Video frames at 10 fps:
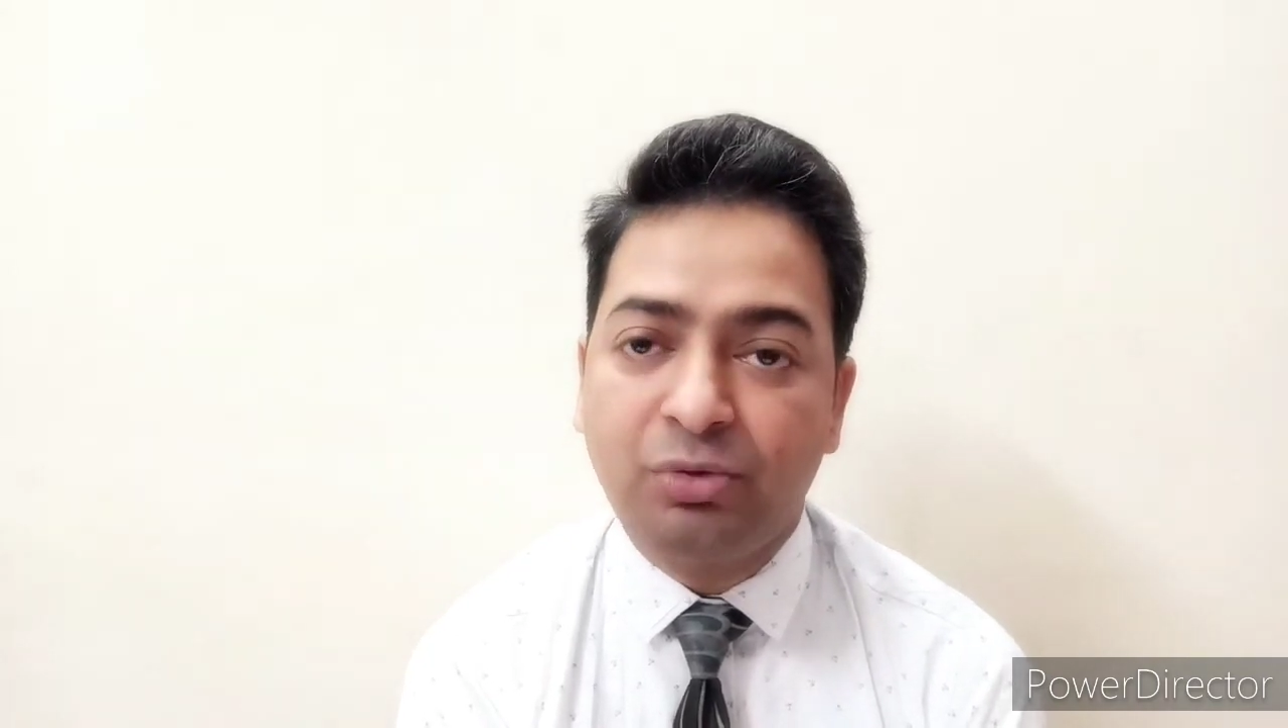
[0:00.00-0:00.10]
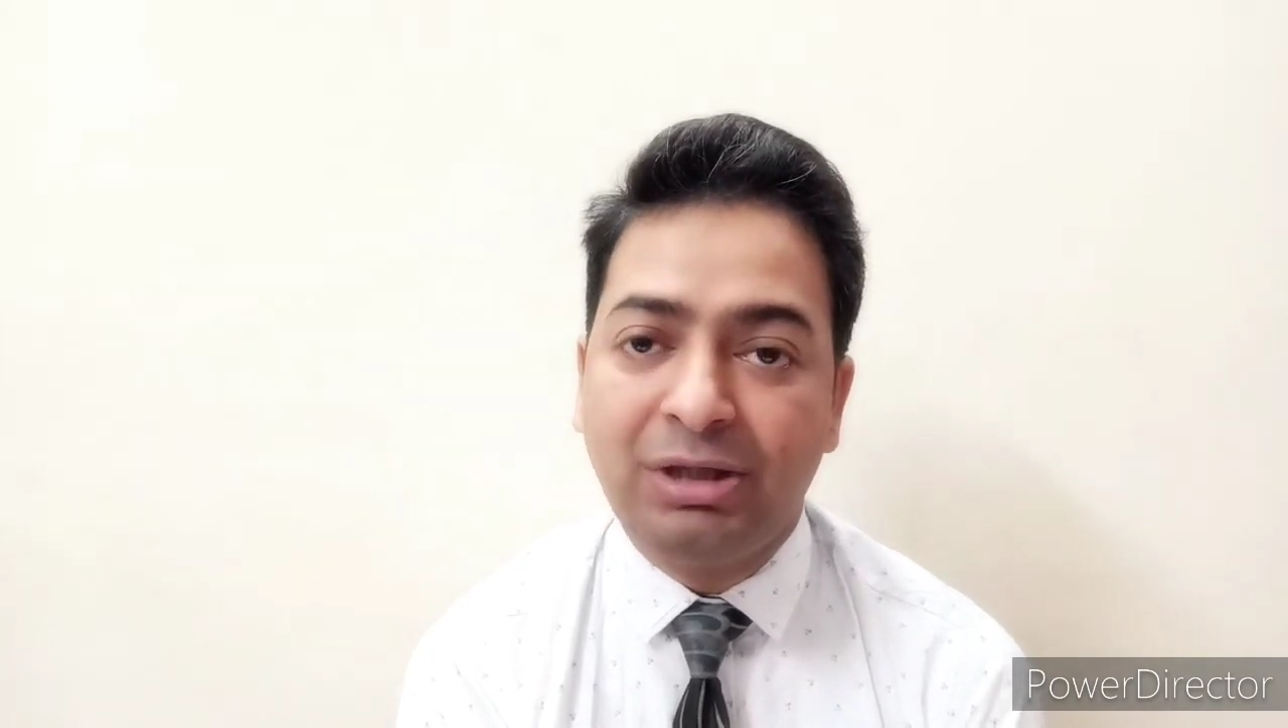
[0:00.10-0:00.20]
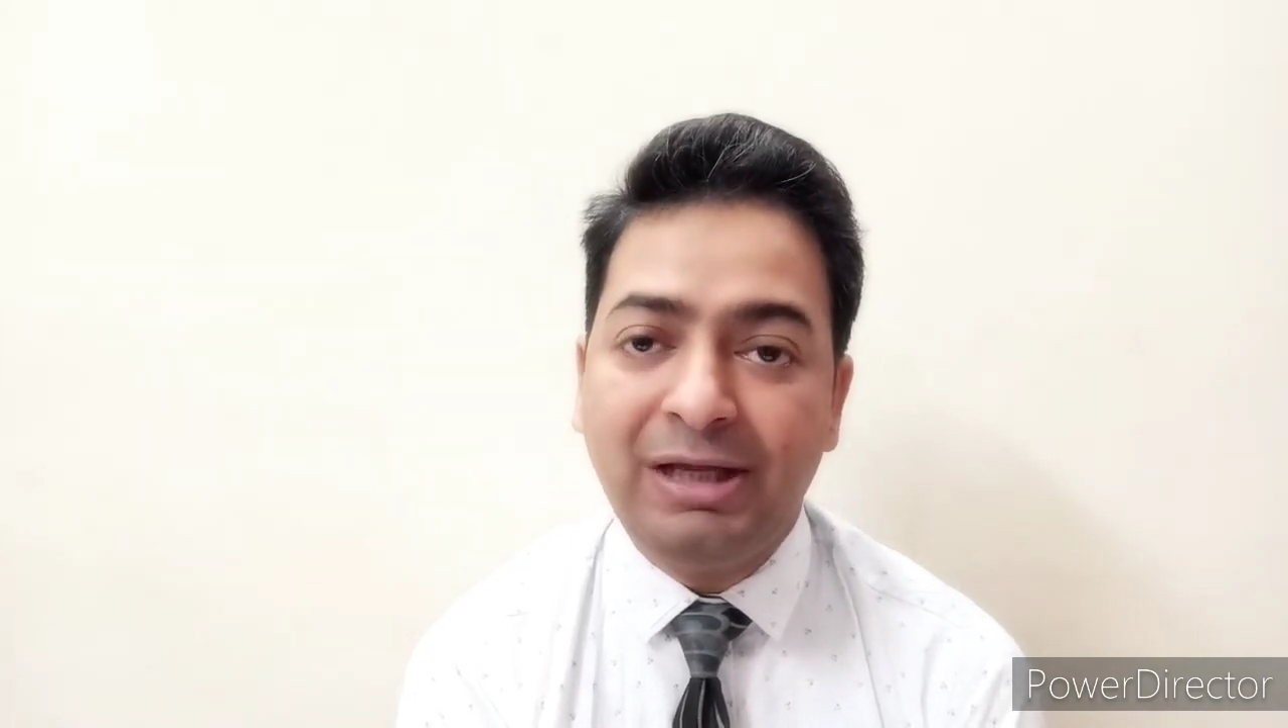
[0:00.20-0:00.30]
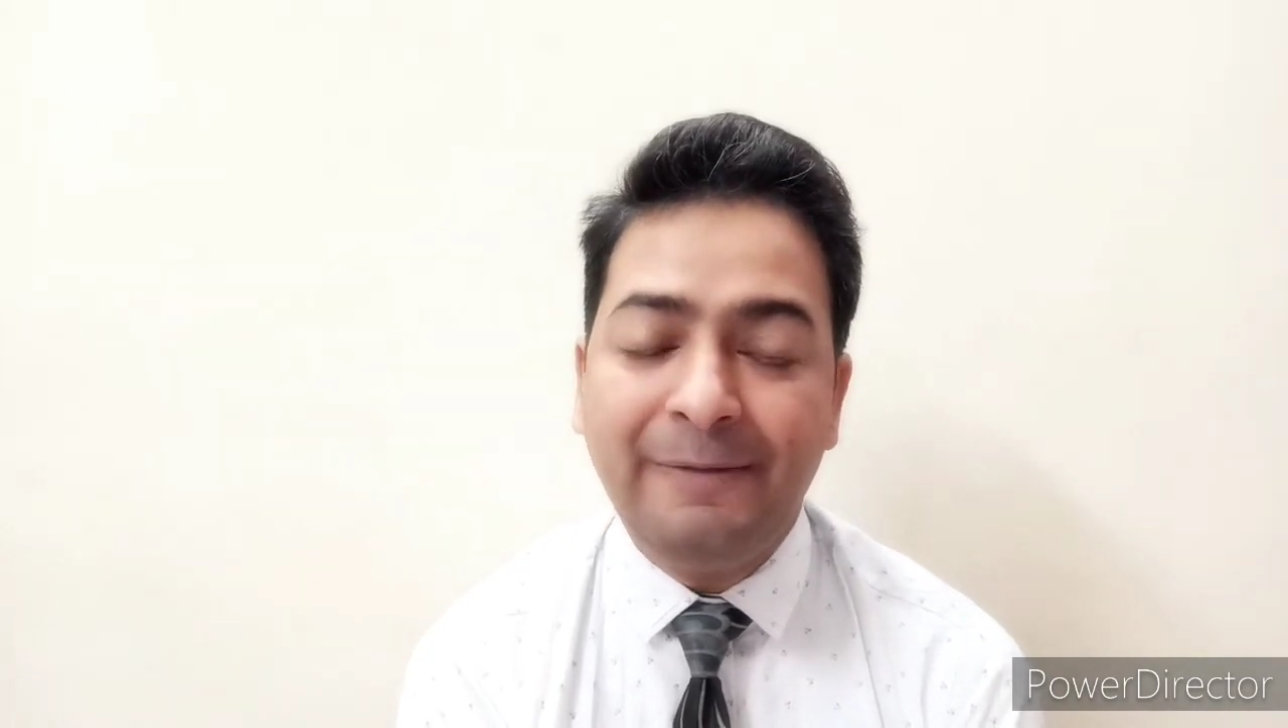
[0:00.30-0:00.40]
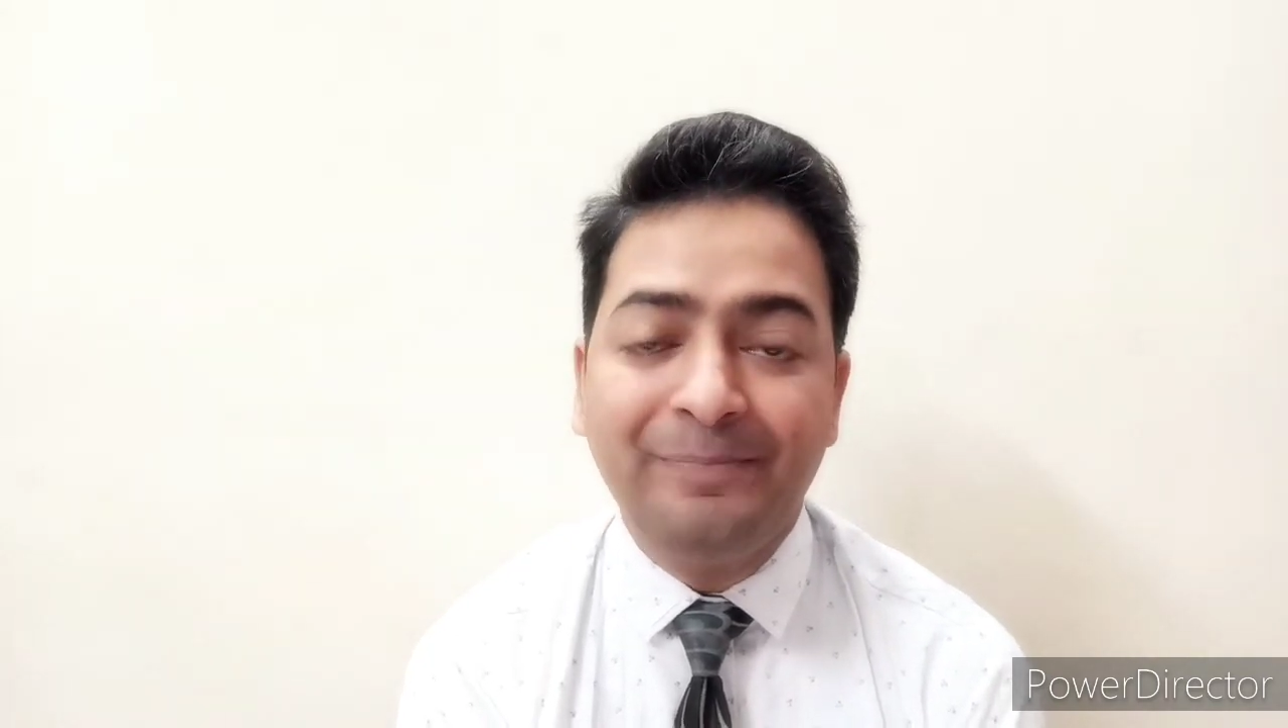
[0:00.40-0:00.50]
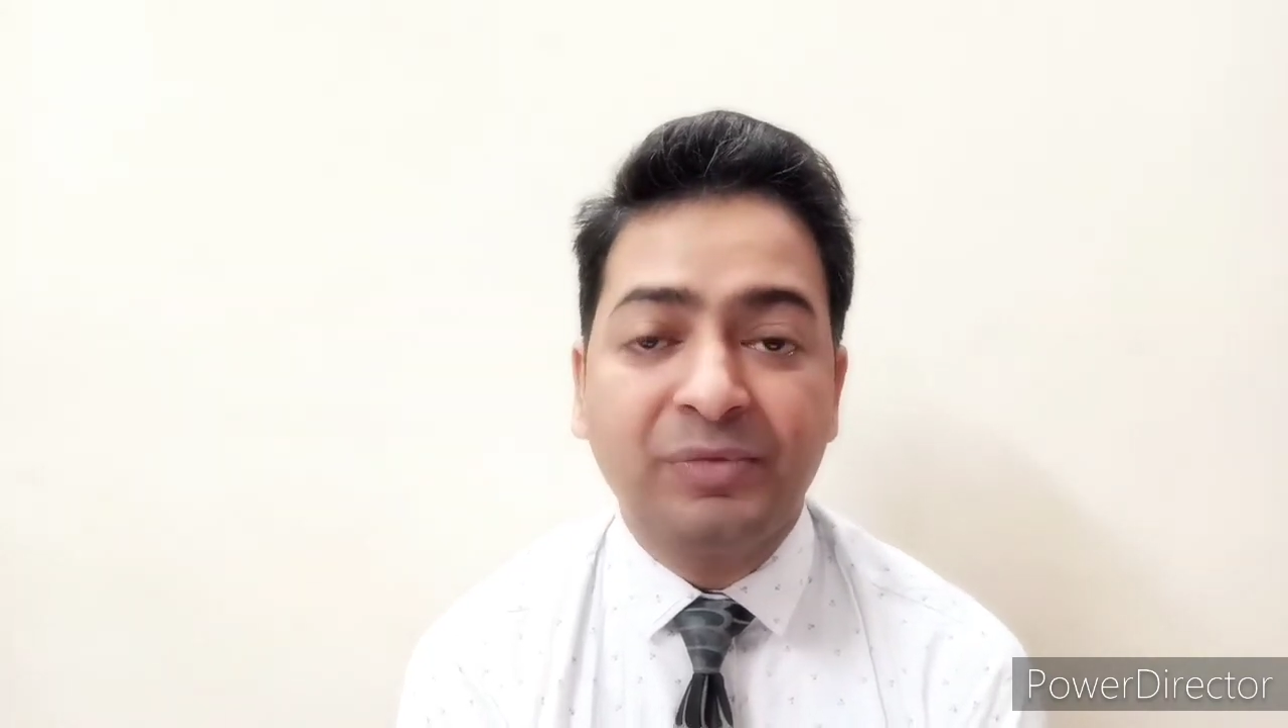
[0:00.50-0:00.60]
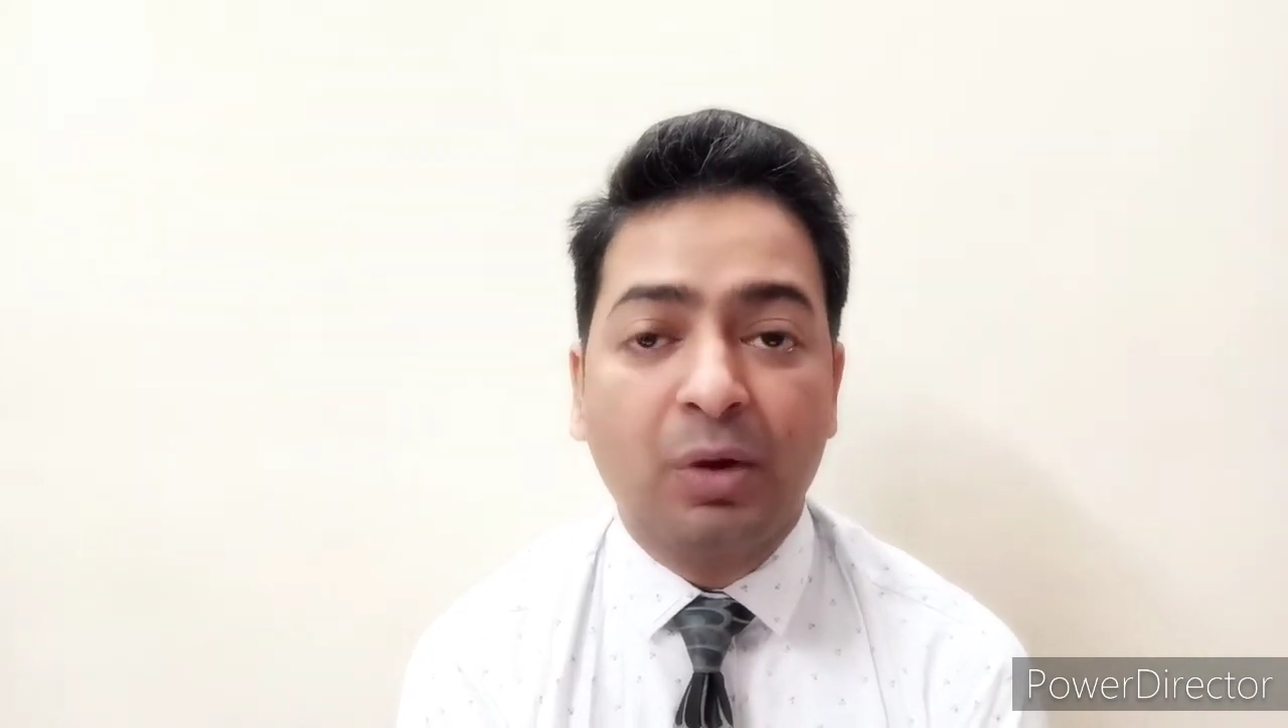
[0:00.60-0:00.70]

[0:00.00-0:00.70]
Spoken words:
only,